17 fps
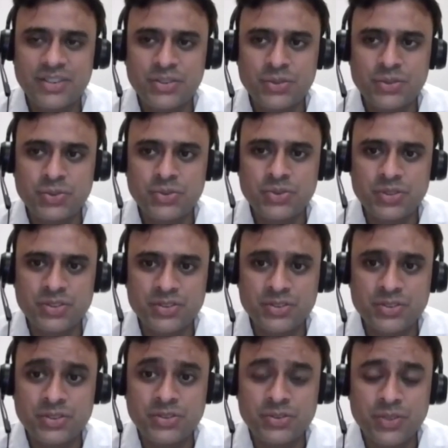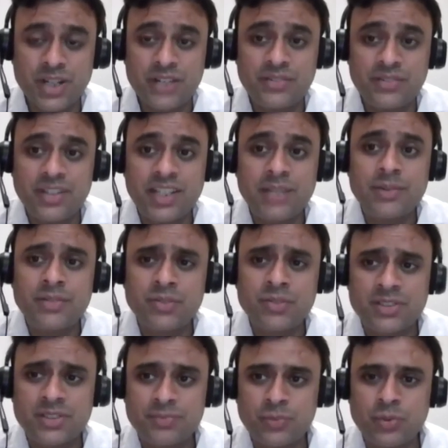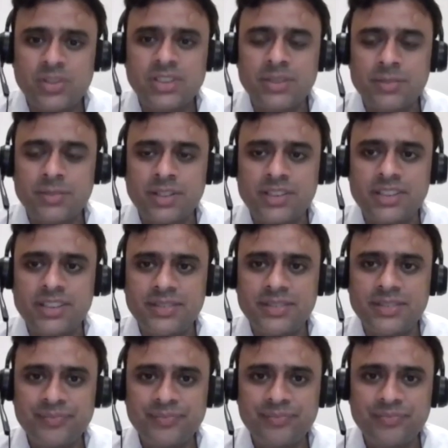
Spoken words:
so that we keep. It was post samadhi,